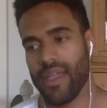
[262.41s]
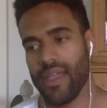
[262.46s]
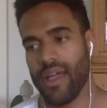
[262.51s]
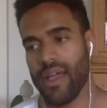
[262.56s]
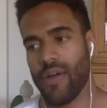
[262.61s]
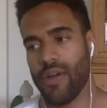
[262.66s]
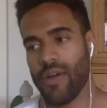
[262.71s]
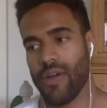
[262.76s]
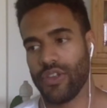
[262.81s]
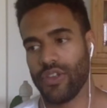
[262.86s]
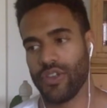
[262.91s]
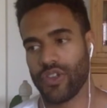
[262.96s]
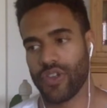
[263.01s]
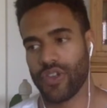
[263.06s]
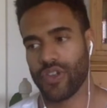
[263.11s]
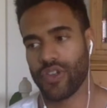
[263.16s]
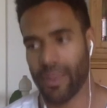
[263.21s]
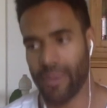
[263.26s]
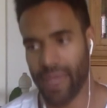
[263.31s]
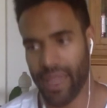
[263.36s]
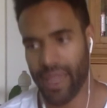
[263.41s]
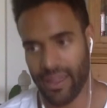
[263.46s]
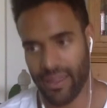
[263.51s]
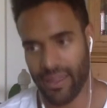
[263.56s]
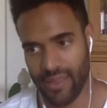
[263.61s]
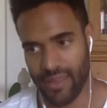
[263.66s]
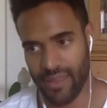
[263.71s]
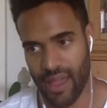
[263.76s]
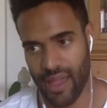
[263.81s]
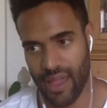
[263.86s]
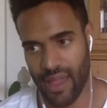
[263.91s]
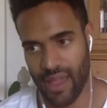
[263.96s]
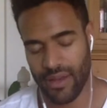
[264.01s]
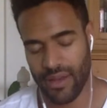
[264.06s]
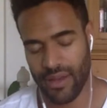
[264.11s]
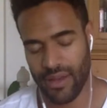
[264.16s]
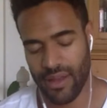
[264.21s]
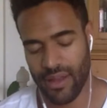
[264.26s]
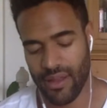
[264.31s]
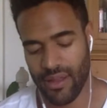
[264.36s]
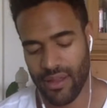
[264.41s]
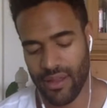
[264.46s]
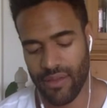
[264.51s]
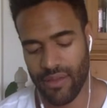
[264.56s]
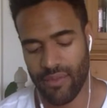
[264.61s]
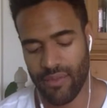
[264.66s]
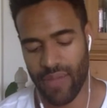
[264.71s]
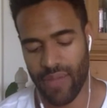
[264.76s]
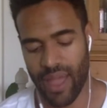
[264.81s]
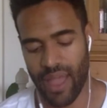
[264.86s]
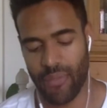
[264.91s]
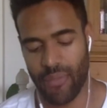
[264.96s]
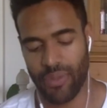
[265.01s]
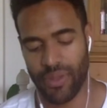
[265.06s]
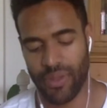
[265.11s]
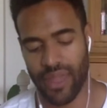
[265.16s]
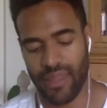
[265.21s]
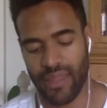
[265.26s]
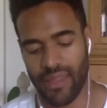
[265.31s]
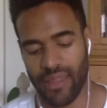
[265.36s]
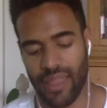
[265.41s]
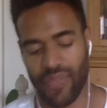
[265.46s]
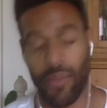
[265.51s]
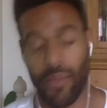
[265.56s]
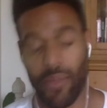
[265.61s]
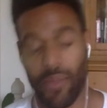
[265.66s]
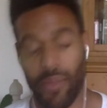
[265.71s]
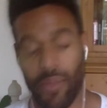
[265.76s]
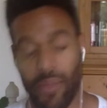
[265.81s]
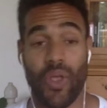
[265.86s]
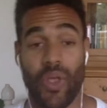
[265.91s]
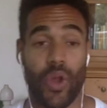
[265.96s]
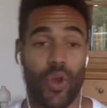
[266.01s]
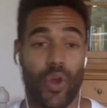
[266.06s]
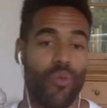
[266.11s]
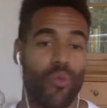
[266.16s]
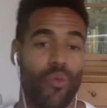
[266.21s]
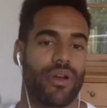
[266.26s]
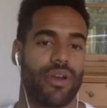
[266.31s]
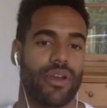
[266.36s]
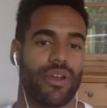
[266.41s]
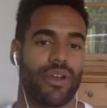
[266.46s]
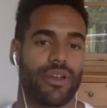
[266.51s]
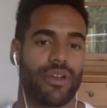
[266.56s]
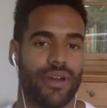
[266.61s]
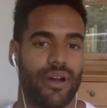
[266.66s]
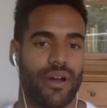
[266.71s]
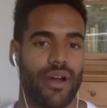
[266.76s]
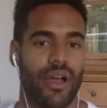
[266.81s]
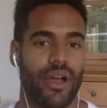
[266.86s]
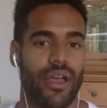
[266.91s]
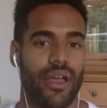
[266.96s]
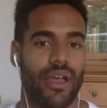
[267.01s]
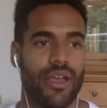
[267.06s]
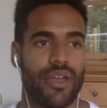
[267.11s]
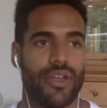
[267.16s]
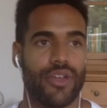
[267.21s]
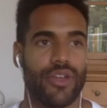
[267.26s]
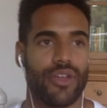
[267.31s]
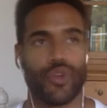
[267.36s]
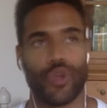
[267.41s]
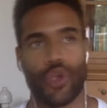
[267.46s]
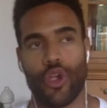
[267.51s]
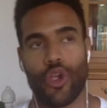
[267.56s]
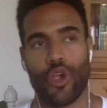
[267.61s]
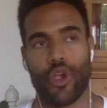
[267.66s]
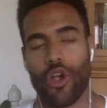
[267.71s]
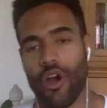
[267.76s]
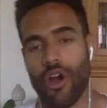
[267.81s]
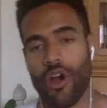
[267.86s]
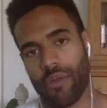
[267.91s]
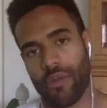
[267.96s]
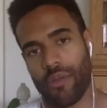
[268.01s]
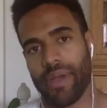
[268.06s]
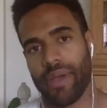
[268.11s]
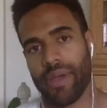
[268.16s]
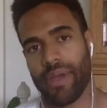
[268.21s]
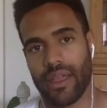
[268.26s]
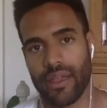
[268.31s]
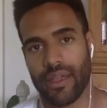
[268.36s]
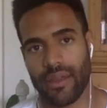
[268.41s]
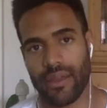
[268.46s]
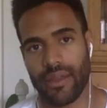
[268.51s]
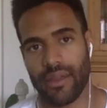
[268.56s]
I want you to try to make a sound by placing the middle part of your tongue to your hard palate.